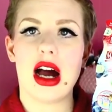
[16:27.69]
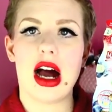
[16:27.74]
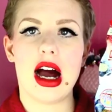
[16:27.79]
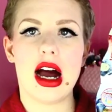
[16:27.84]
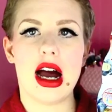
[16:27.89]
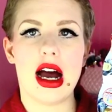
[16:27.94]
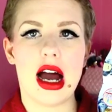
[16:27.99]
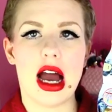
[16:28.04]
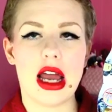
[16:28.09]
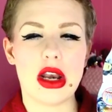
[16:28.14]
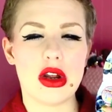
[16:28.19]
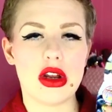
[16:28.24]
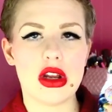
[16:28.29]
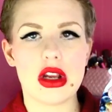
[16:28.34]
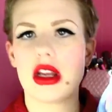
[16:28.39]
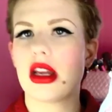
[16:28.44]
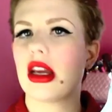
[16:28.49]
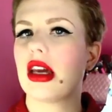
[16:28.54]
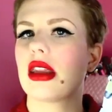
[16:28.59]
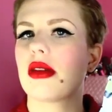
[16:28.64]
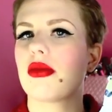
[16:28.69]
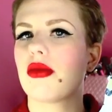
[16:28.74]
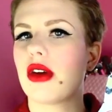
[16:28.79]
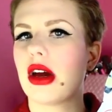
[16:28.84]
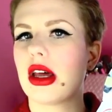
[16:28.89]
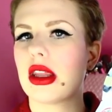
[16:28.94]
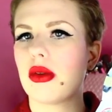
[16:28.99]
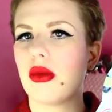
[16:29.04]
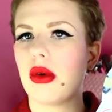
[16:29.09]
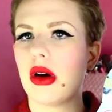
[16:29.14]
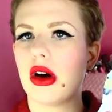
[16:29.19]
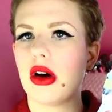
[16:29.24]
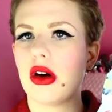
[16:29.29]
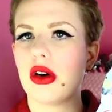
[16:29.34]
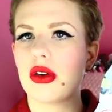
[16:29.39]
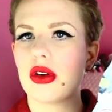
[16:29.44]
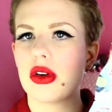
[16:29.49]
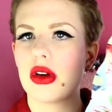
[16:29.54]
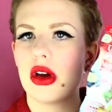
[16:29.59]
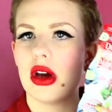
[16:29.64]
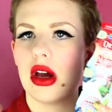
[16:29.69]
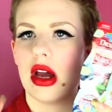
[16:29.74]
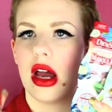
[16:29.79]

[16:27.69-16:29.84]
I know you can get them around the world,